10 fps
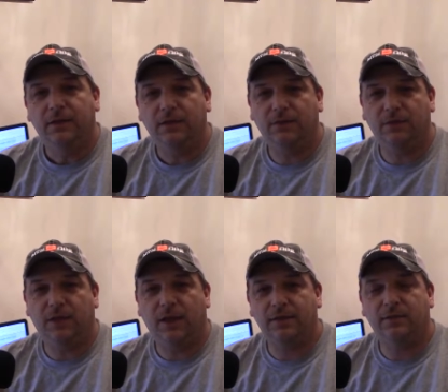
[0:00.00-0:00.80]
give you
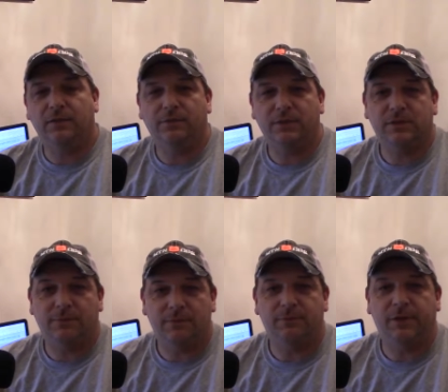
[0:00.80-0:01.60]
guys a little bit
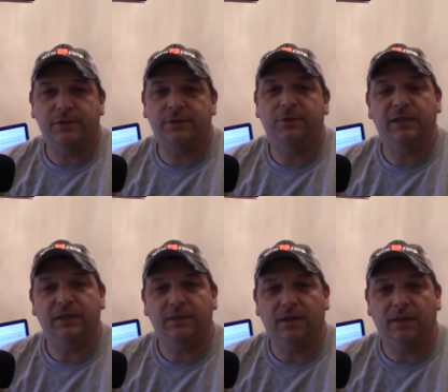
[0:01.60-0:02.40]
something special with it.